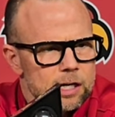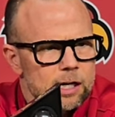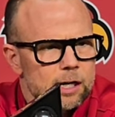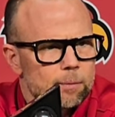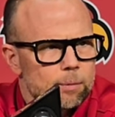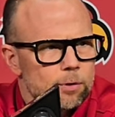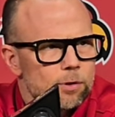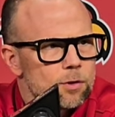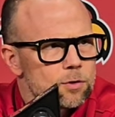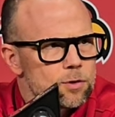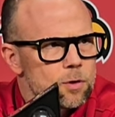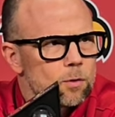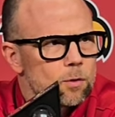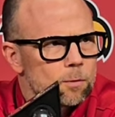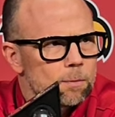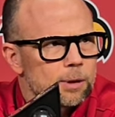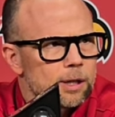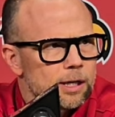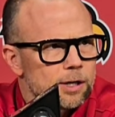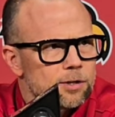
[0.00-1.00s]
and a couple of those
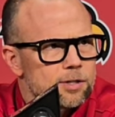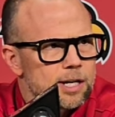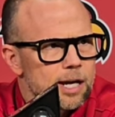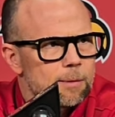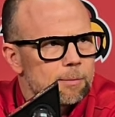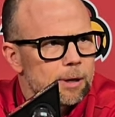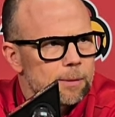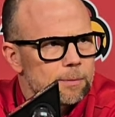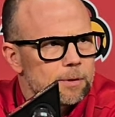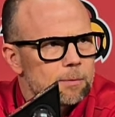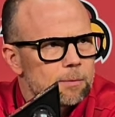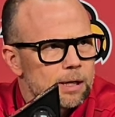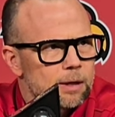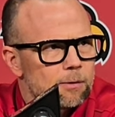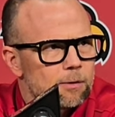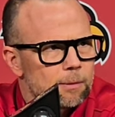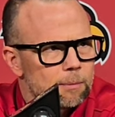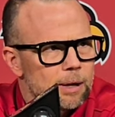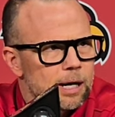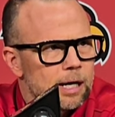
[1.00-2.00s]
older players came up to
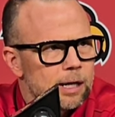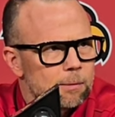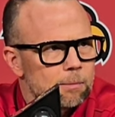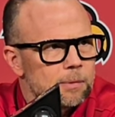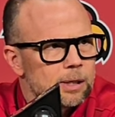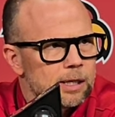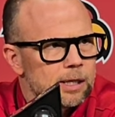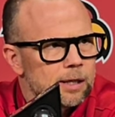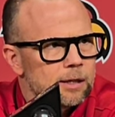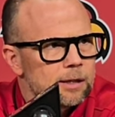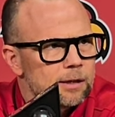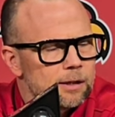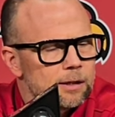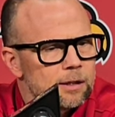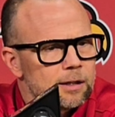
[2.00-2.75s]
me and reminded me